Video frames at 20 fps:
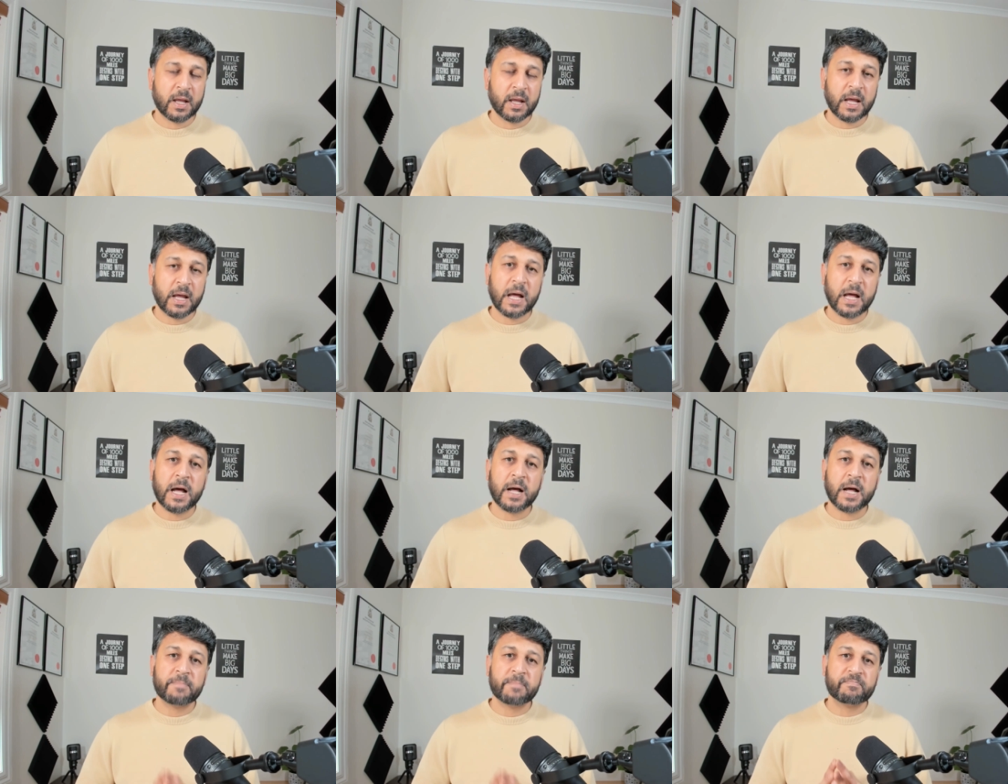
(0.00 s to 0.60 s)

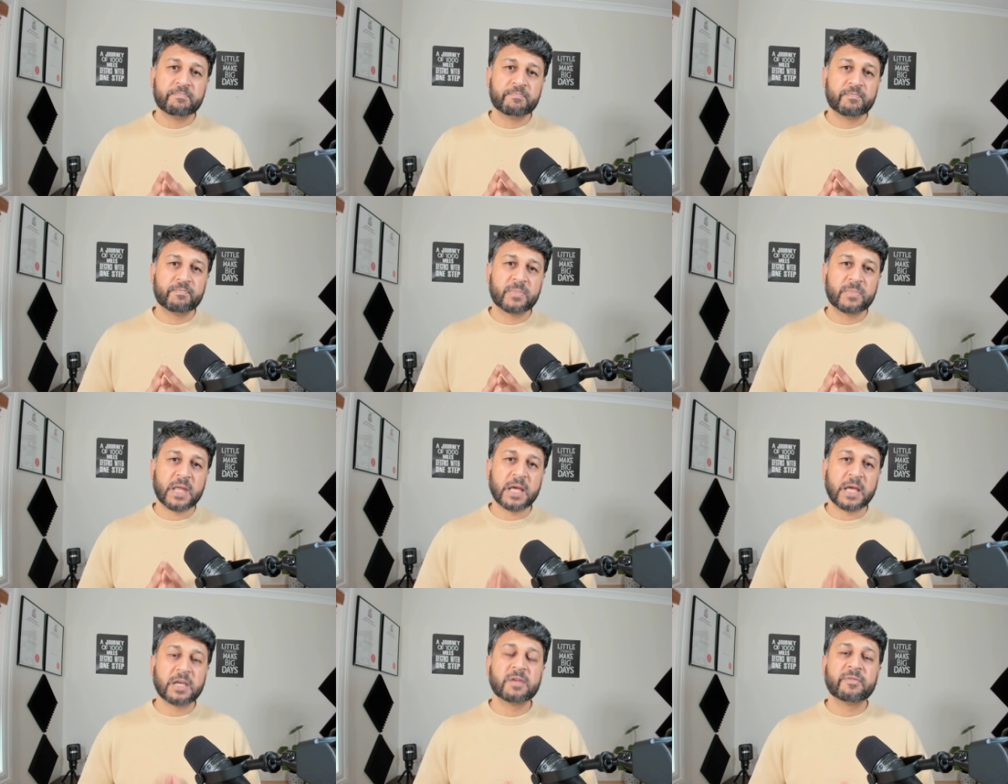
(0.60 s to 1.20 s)
Um,
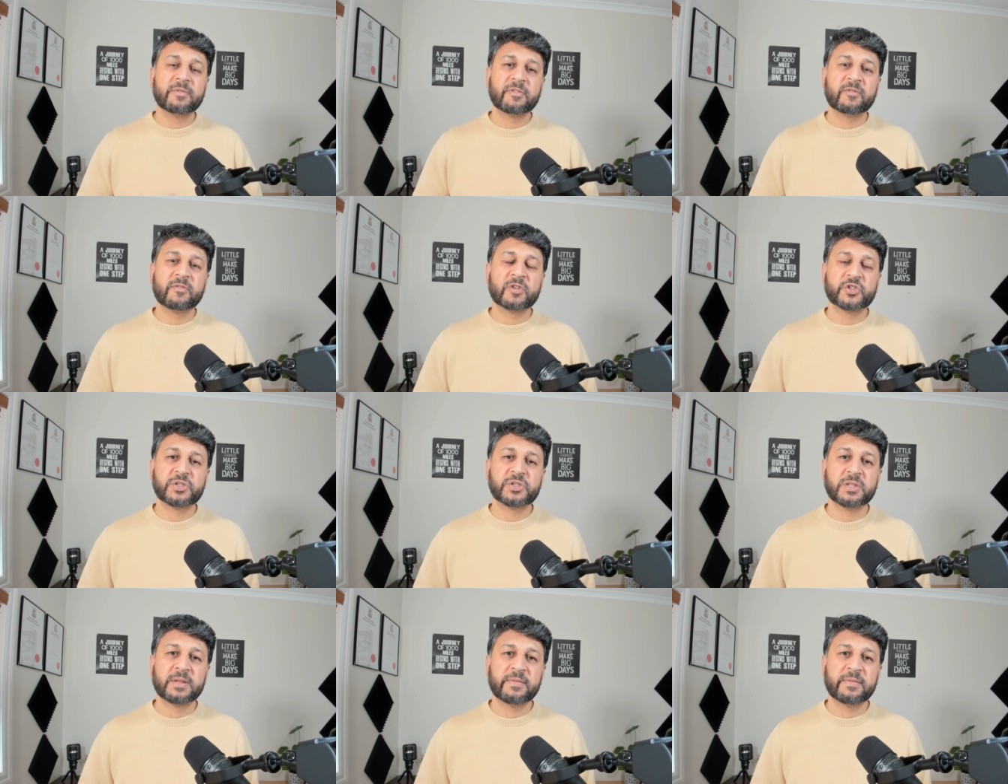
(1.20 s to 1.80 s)
thank you for
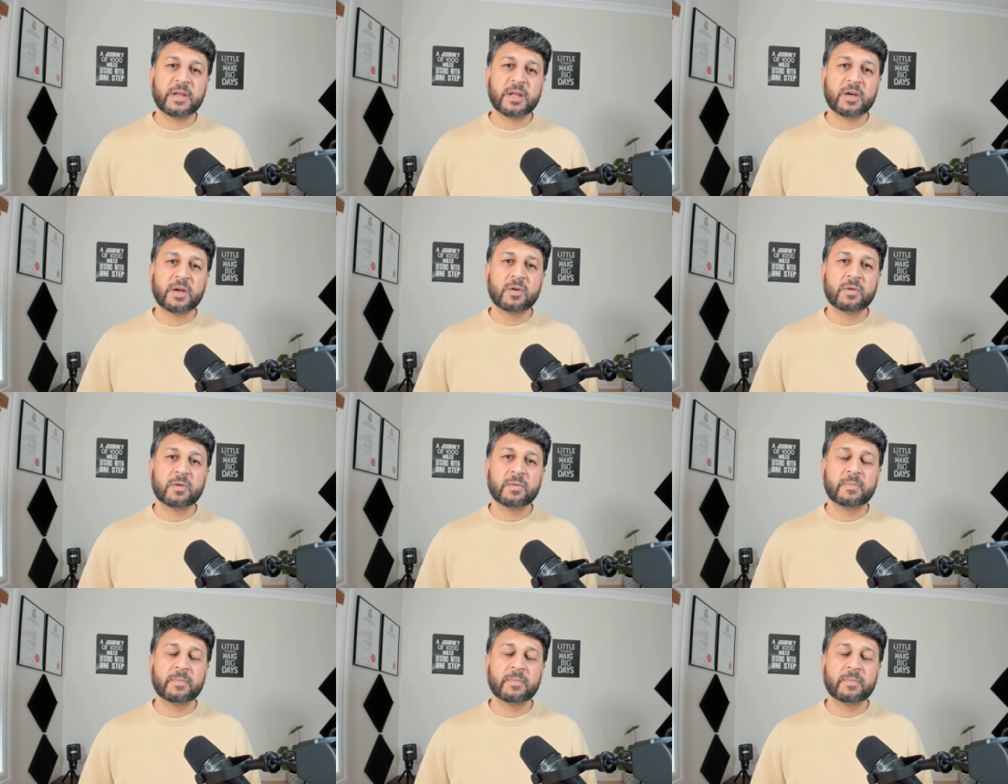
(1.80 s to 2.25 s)
watching the video.